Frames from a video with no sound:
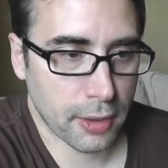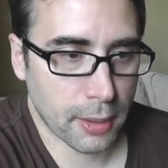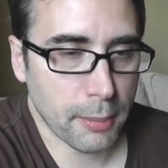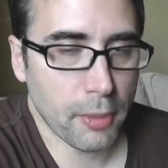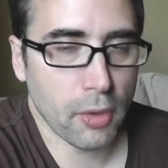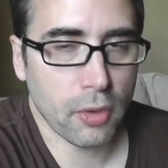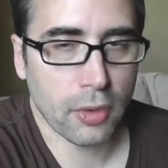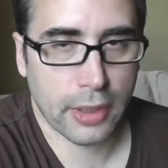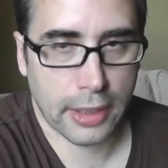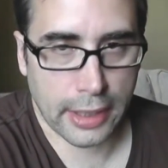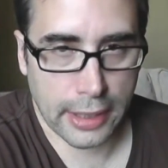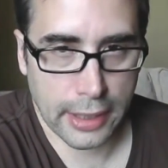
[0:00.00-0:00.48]
I'm
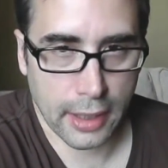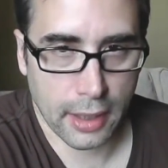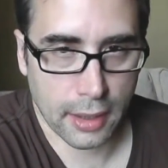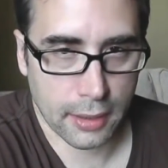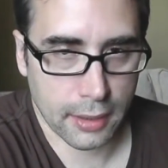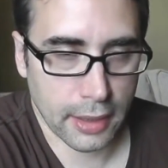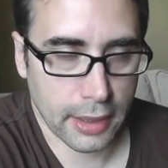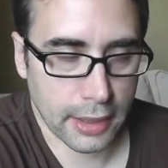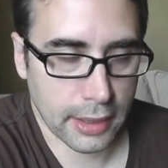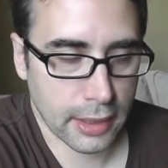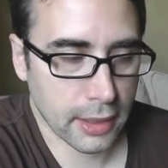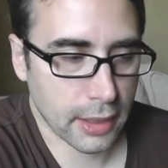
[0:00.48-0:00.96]

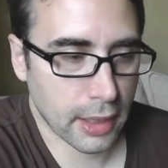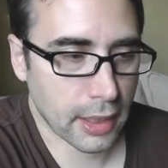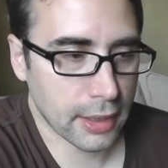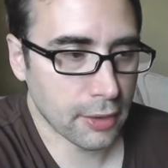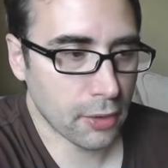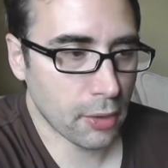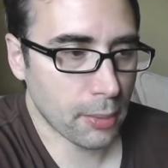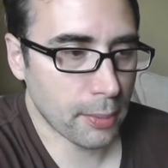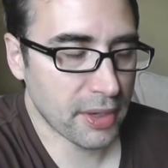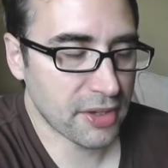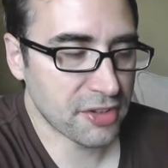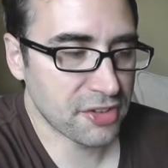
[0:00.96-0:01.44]
okay. I
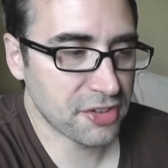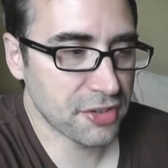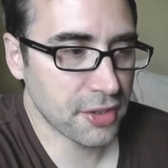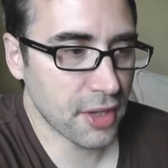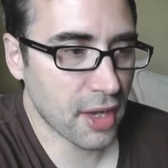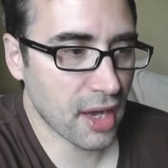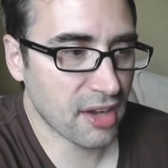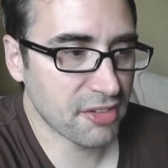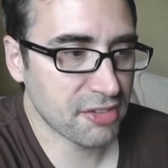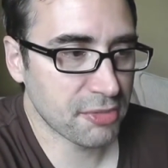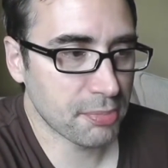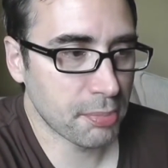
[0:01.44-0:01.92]
know my
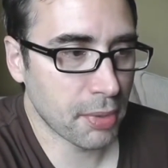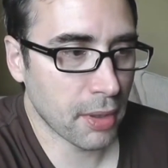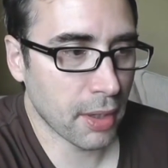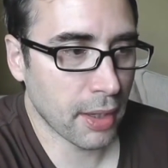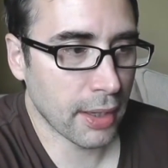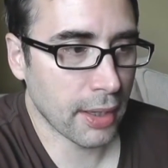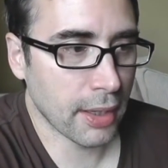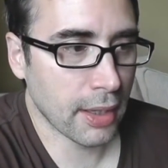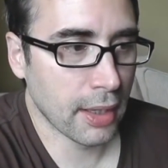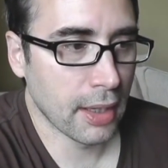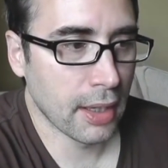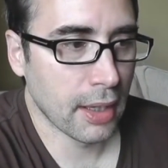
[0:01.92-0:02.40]
stuff,
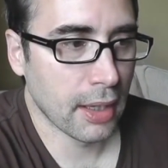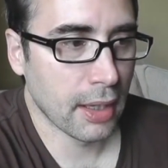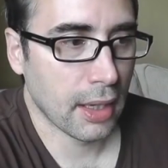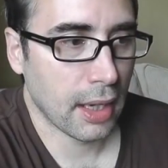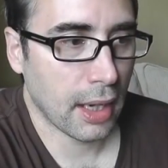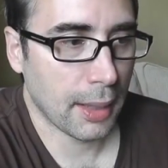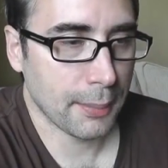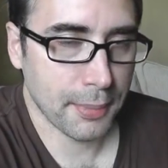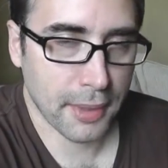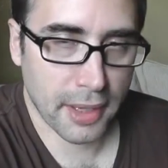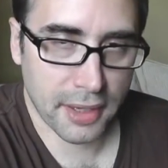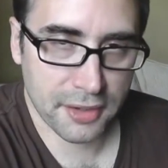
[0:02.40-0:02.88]
but
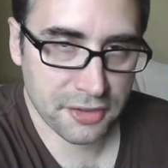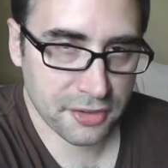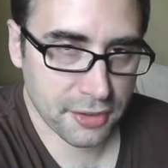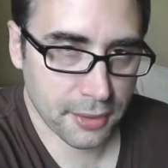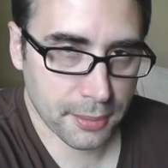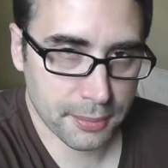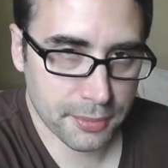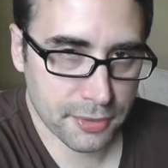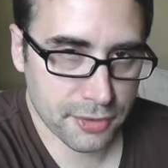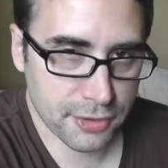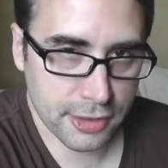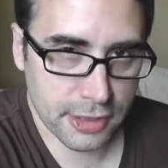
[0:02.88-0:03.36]
I'm not
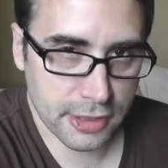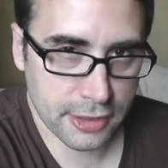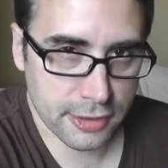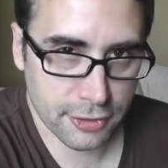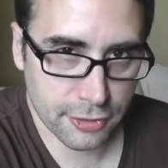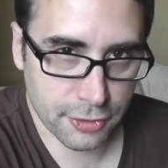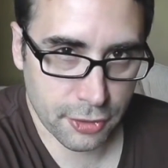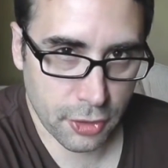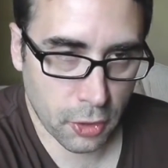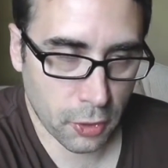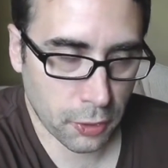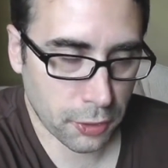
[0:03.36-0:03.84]
some
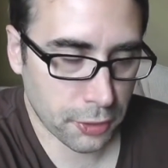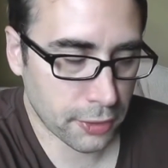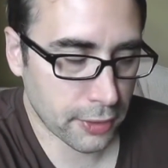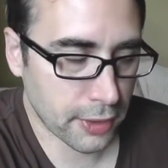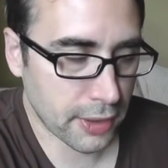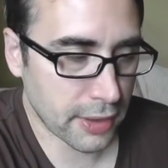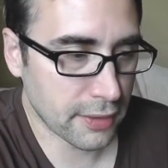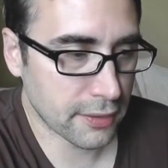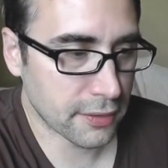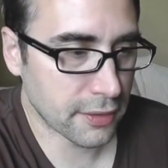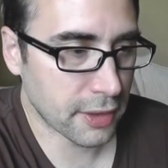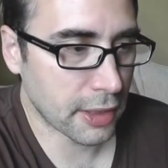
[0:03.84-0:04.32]
genius coder or
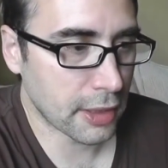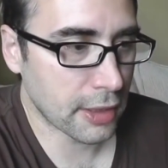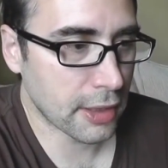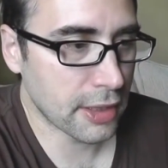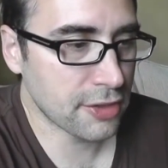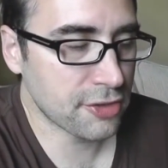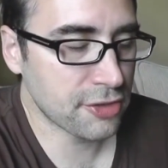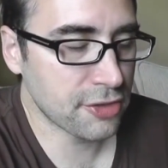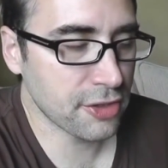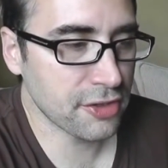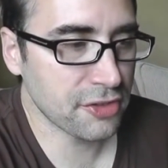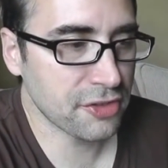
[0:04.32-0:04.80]
anything.
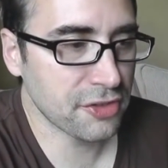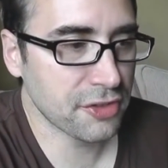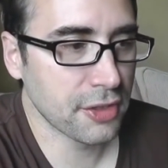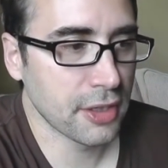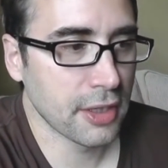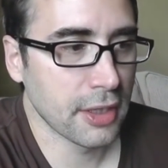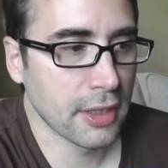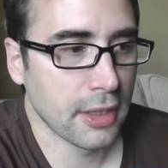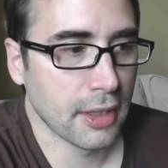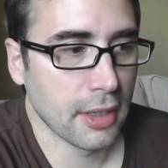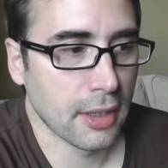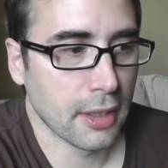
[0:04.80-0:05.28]
It's
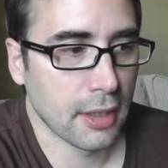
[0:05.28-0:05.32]
just,